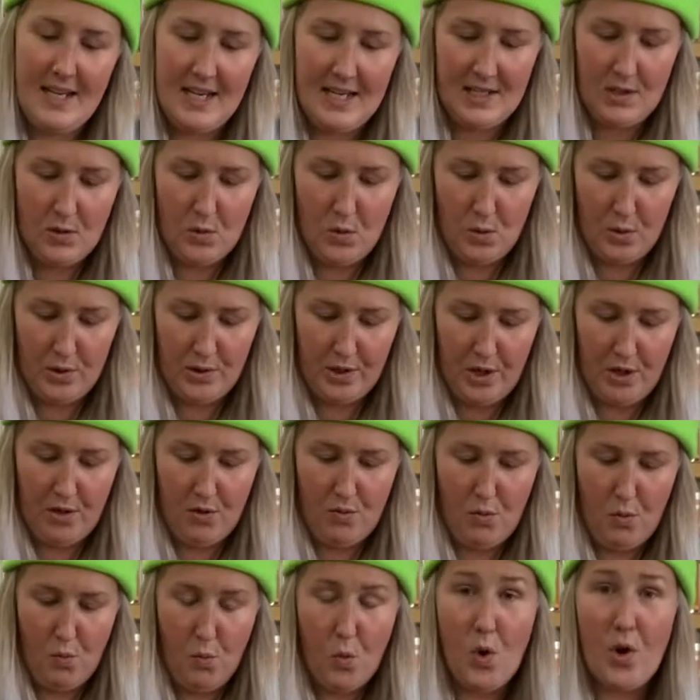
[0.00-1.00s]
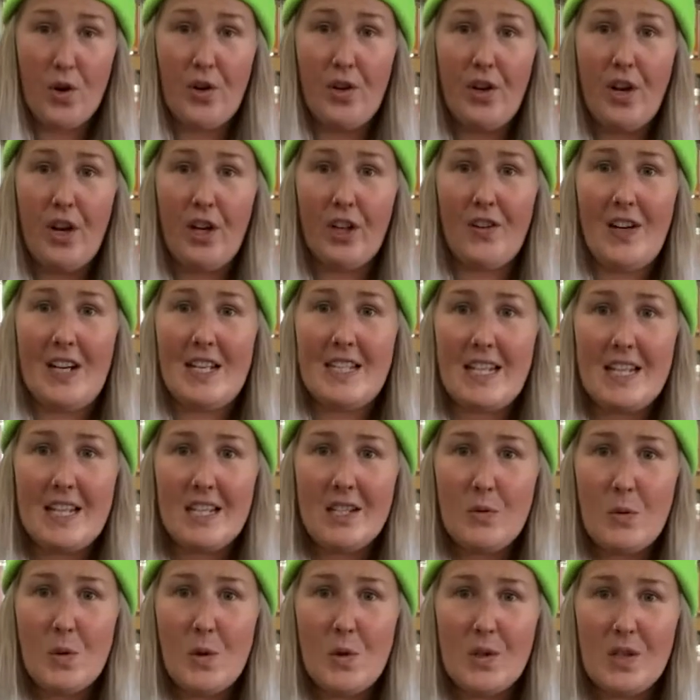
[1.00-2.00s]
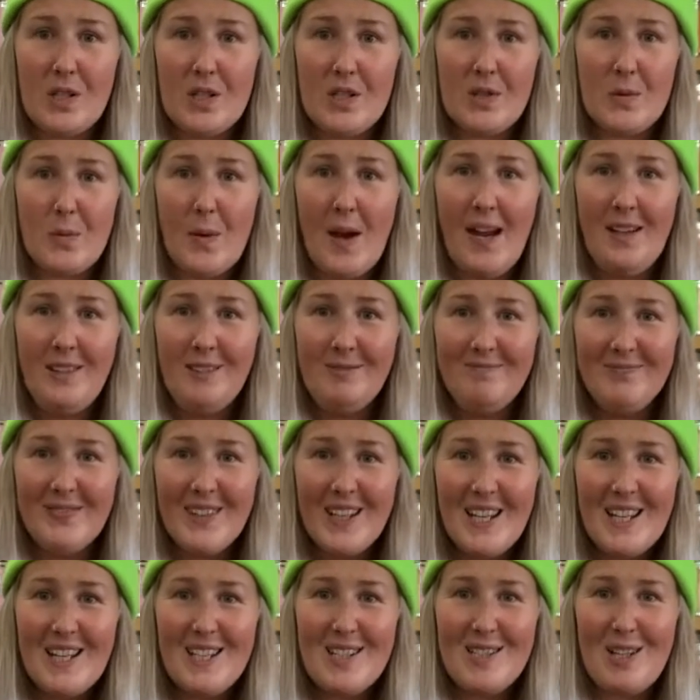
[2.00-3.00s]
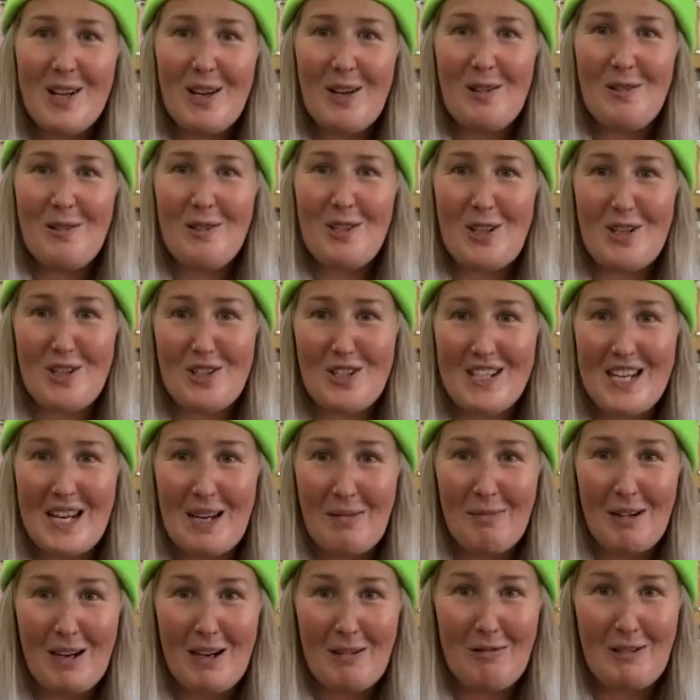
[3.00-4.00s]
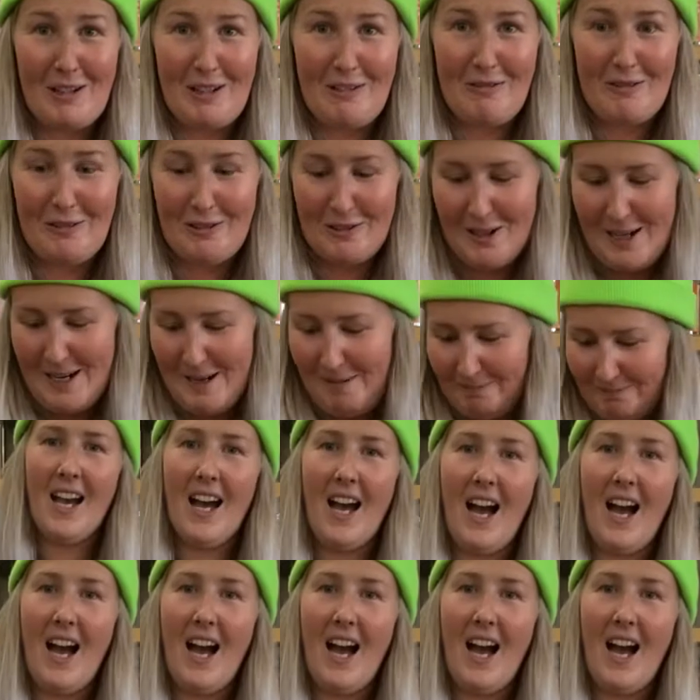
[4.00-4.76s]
It's also won a Great Taste Award as well, so don't just take my word for it.